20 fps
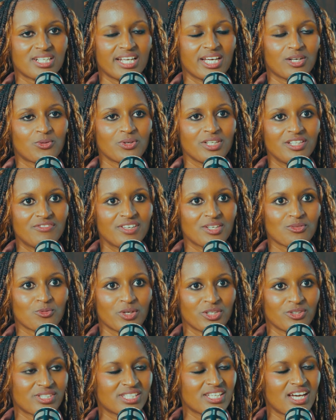like even
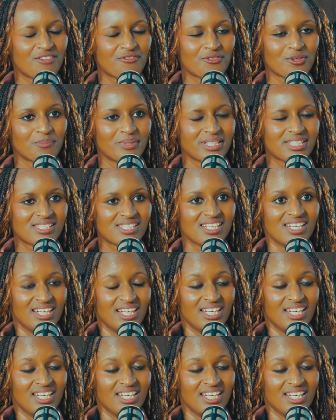when you say Afrobeats,